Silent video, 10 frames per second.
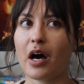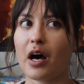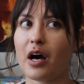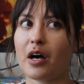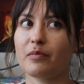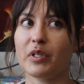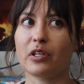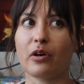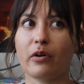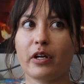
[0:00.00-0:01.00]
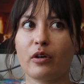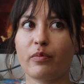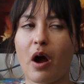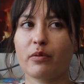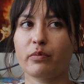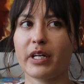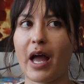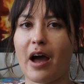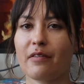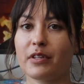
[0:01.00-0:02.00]
It'll probably
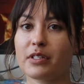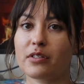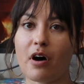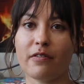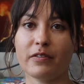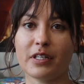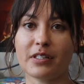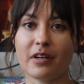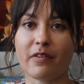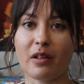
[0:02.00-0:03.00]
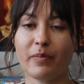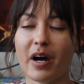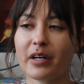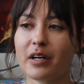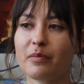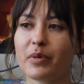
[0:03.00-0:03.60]
have the softness of alpaca,